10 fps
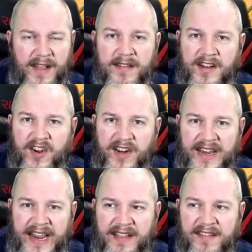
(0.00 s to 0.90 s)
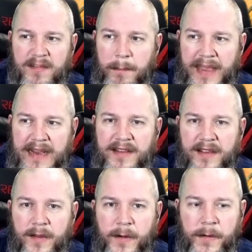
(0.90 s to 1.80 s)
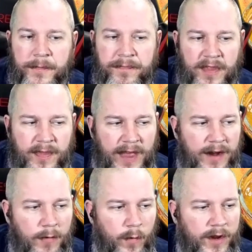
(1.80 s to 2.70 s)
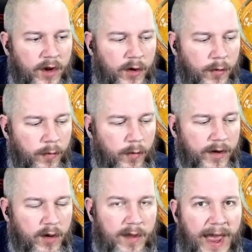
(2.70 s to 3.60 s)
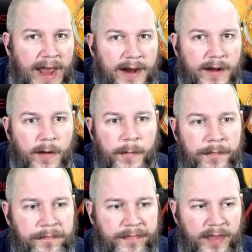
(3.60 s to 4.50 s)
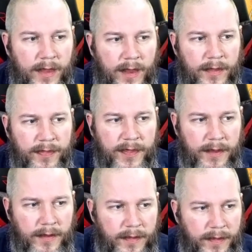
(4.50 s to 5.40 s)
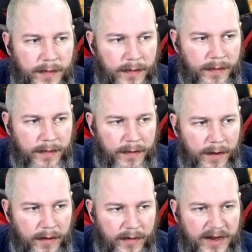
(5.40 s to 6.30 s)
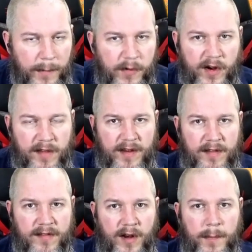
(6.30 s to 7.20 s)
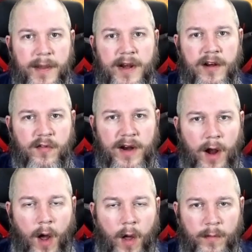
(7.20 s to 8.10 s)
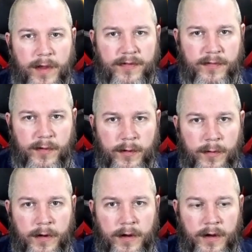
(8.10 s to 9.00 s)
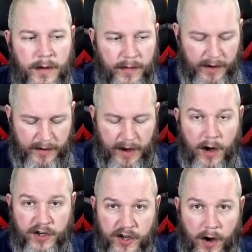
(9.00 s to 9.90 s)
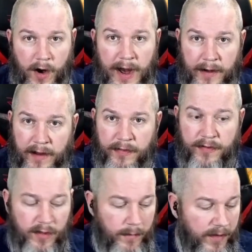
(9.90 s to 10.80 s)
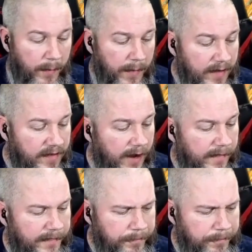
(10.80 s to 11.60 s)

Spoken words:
It's such a dense meat that when you can it, the temperature doesn't necessarily penetrate all the way through the entire jar and in through the meat and stuff.